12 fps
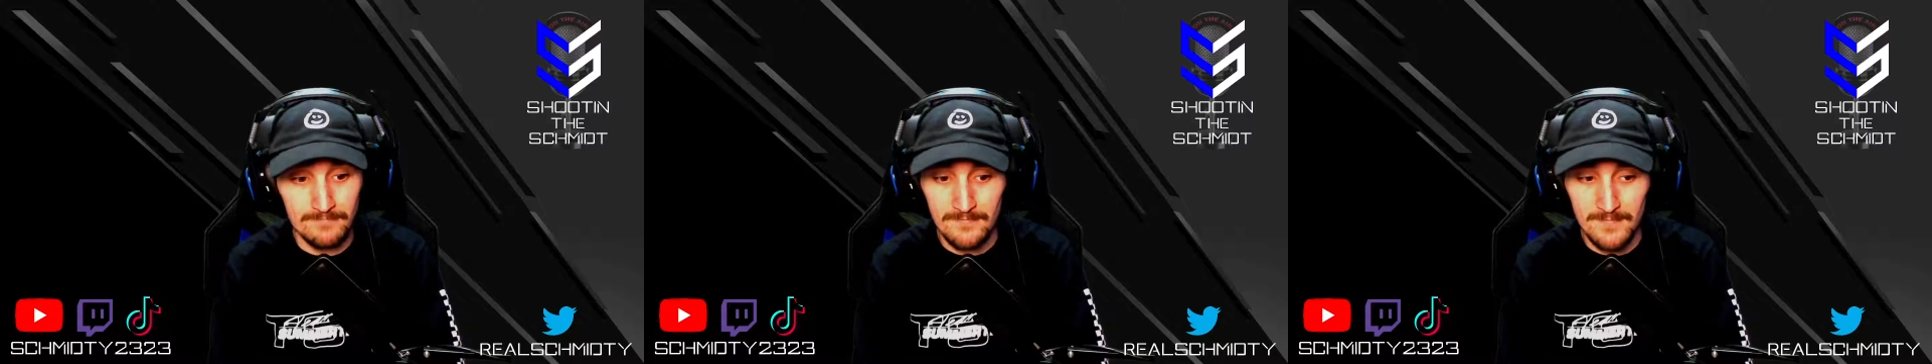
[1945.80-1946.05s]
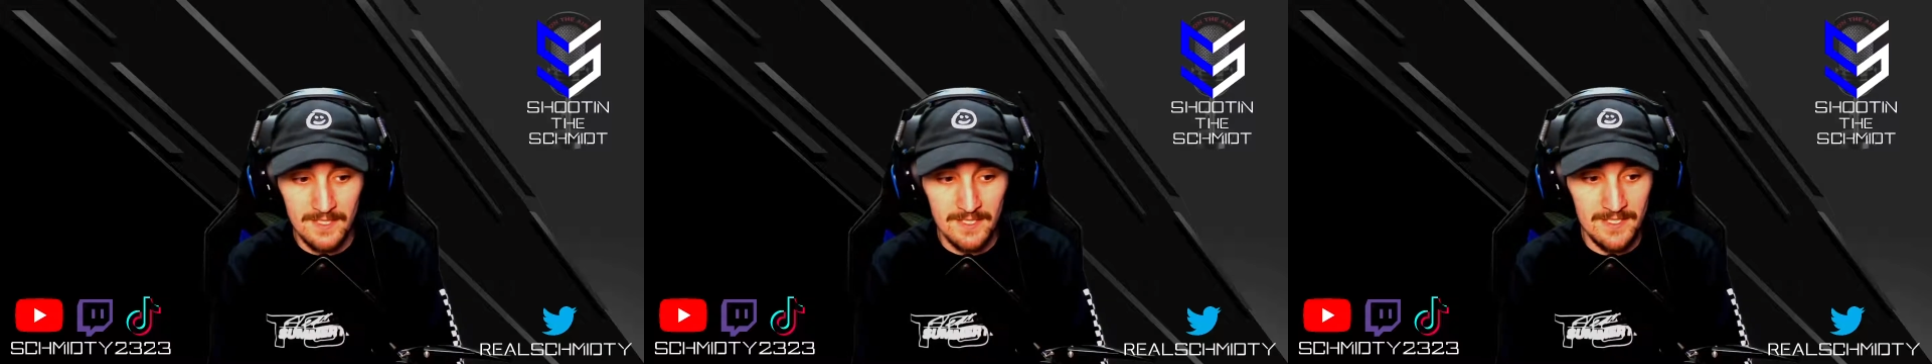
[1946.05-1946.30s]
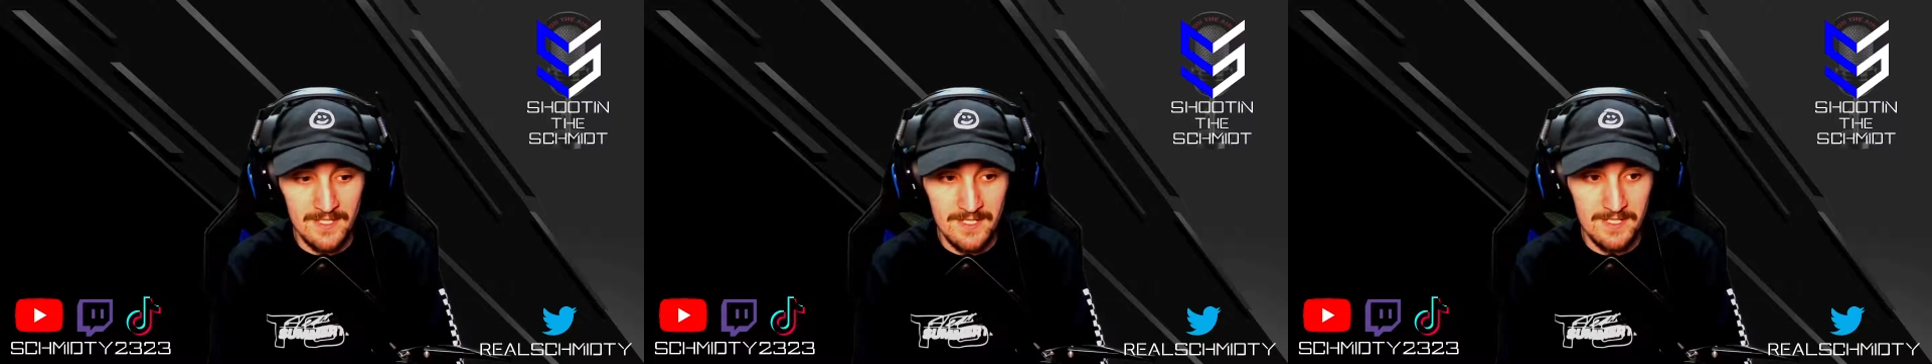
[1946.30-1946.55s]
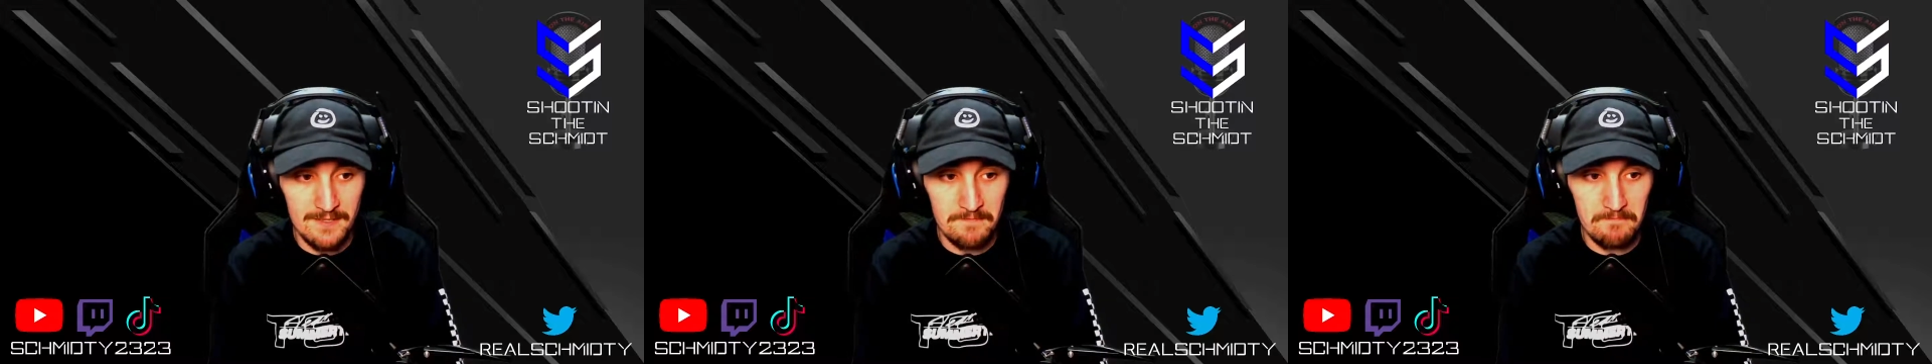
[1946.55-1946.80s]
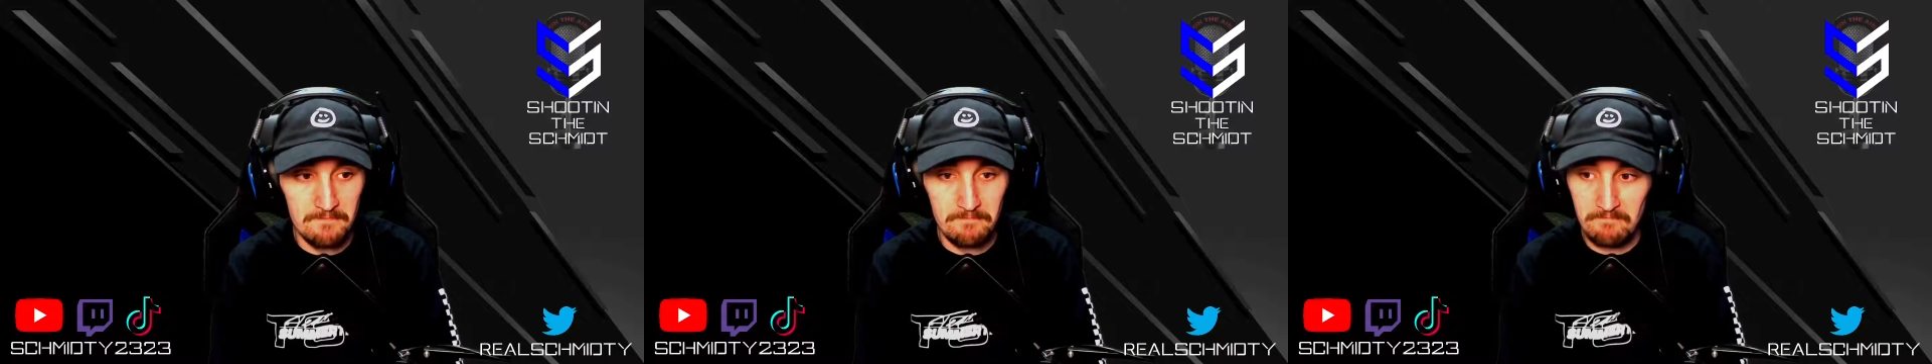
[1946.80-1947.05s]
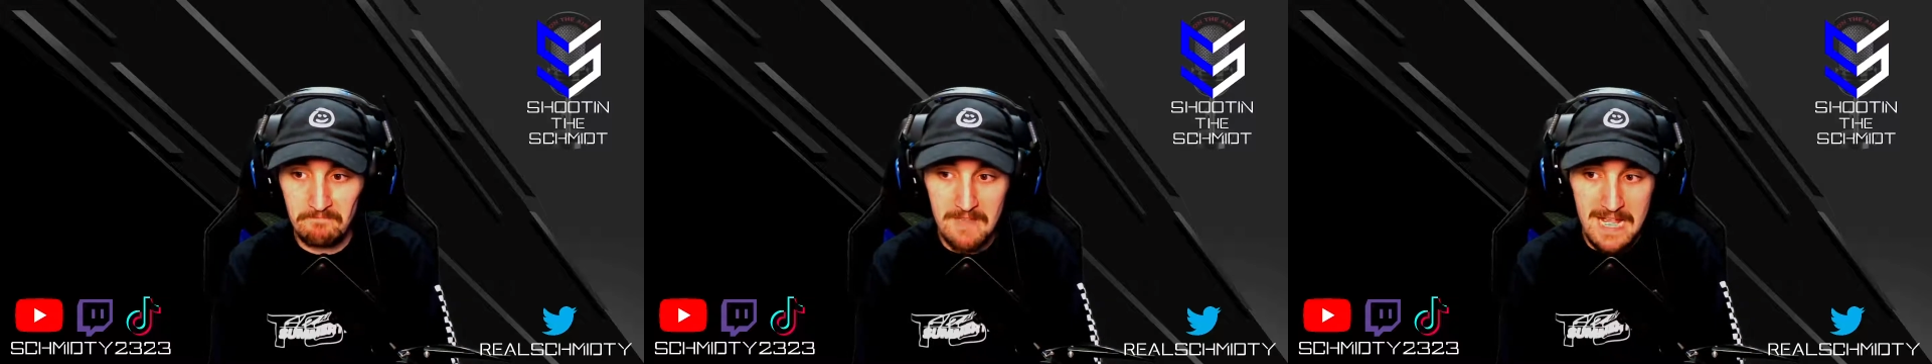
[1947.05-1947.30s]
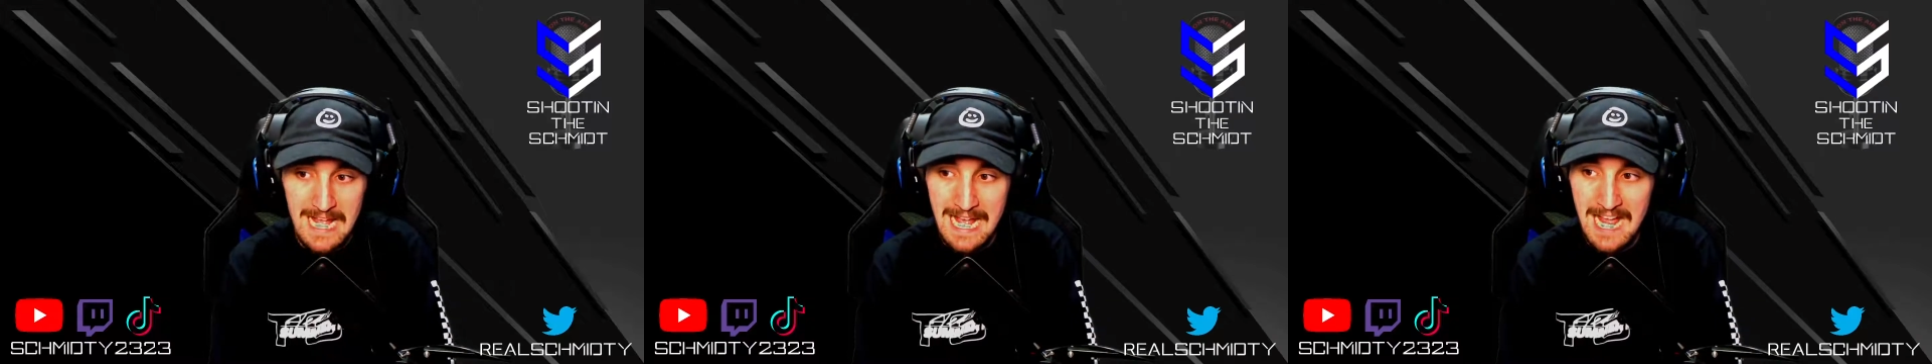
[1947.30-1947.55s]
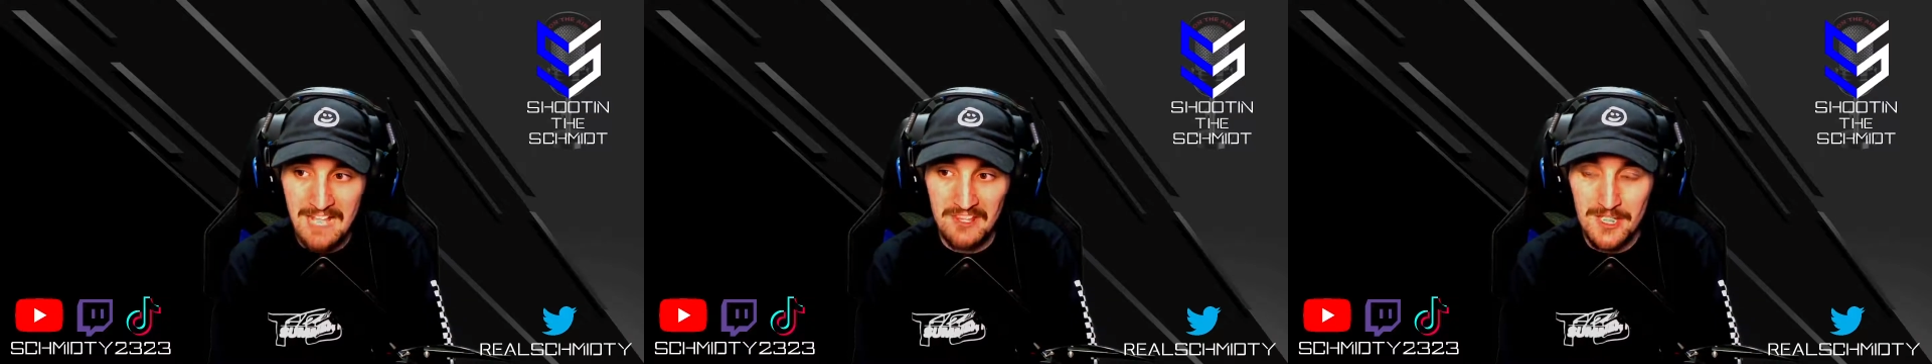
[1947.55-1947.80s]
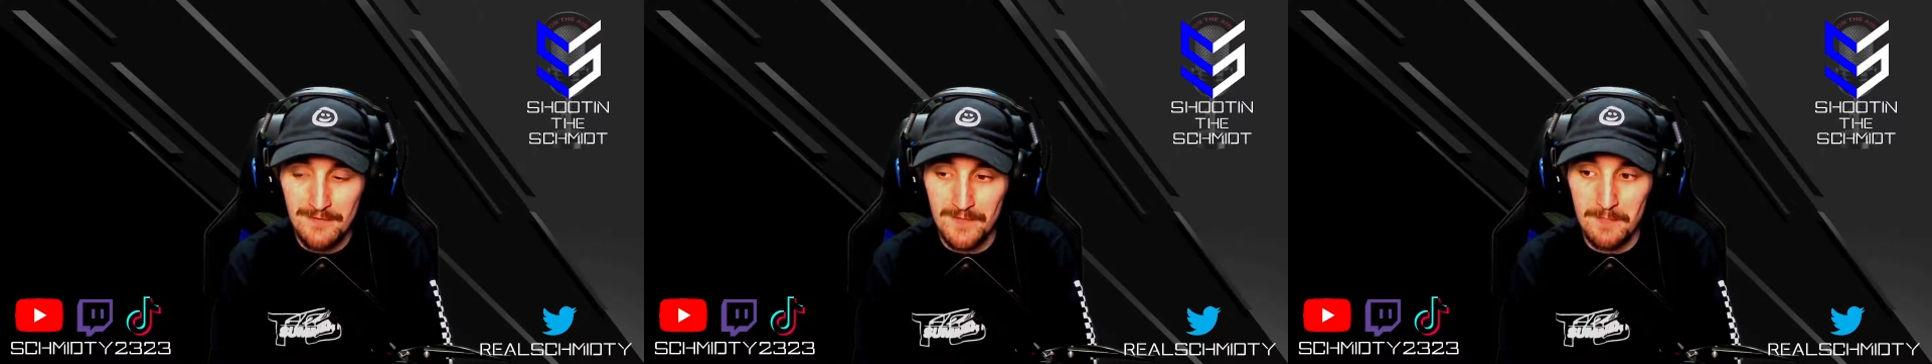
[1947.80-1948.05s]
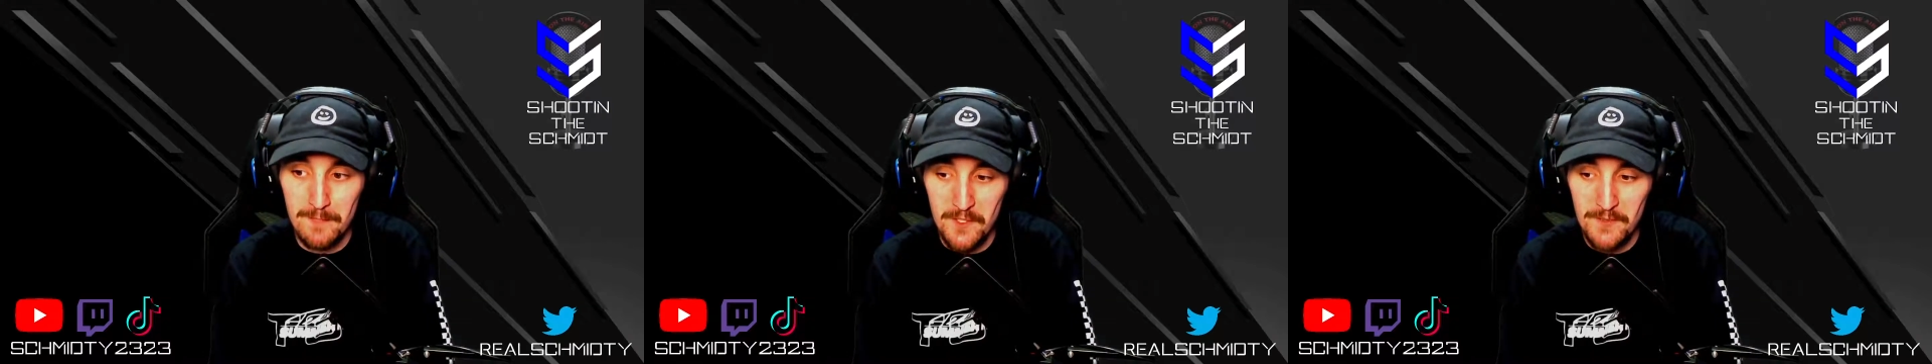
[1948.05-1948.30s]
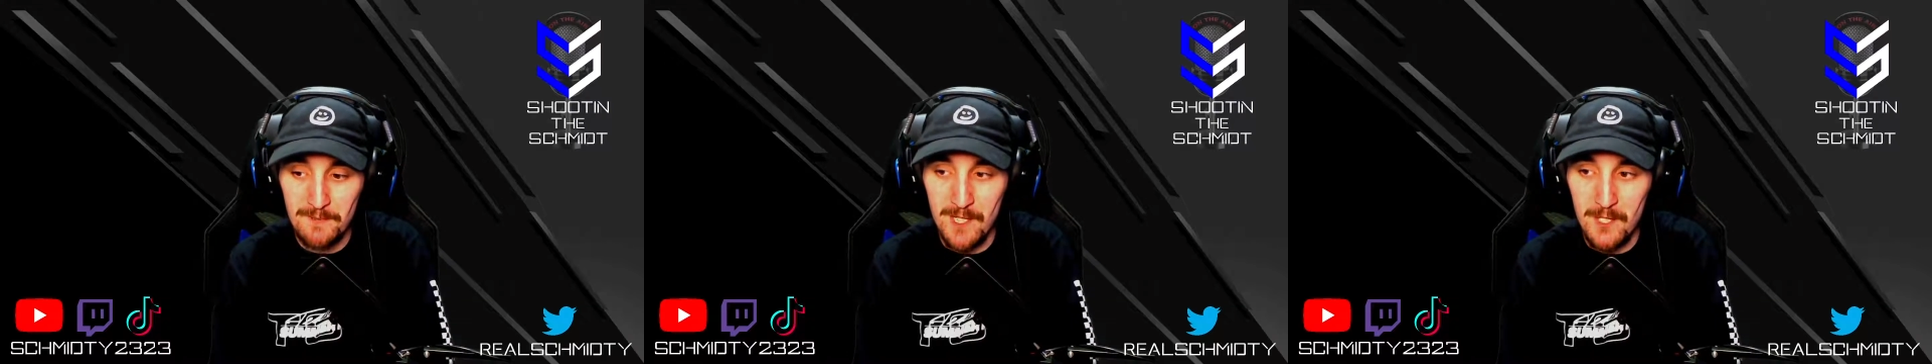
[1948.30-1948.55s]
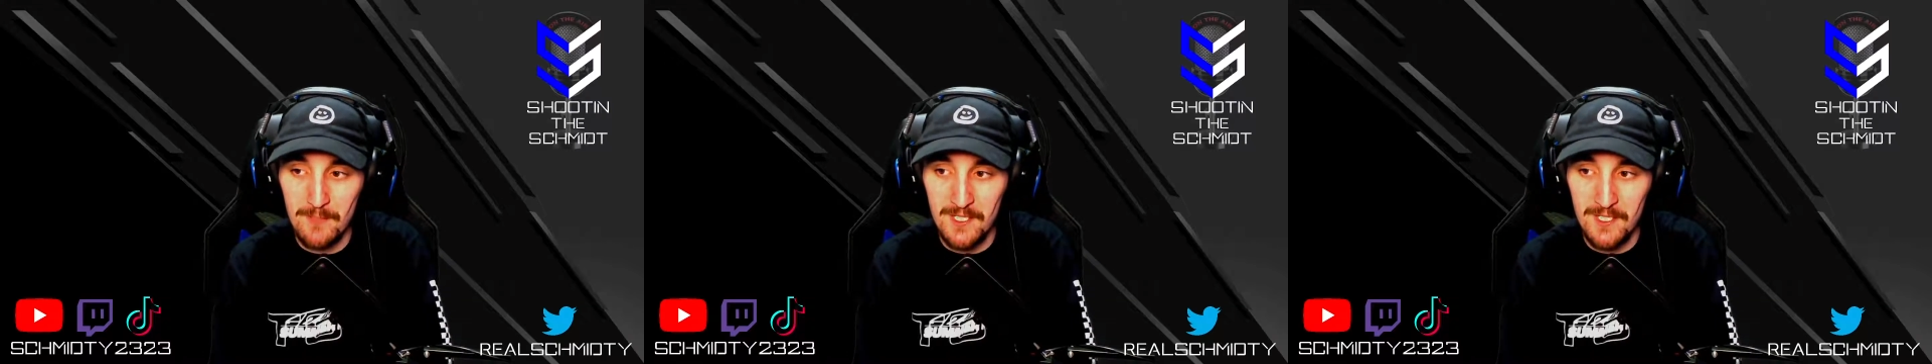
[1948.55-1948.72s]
Because I think for the most part,